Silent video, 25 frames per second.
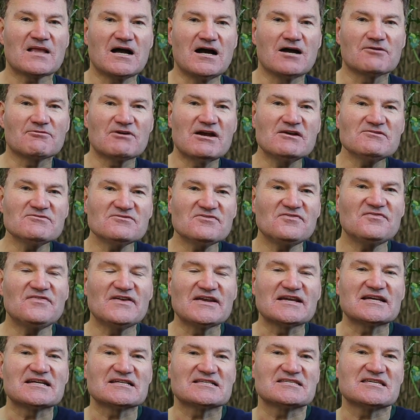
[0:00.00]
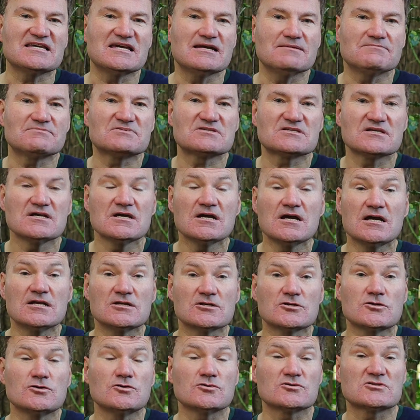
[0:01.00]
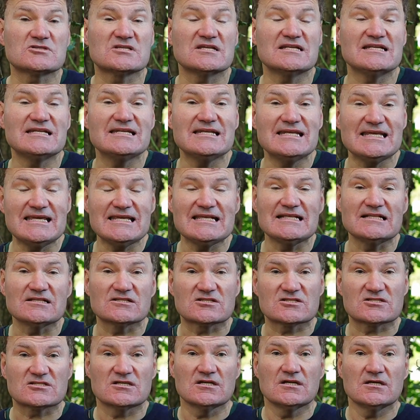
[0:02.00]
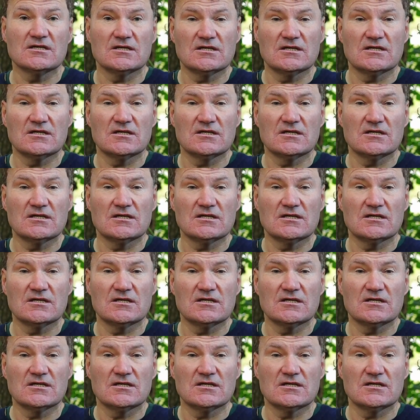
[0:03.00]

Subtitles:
our own fingertips. And of course, the needles,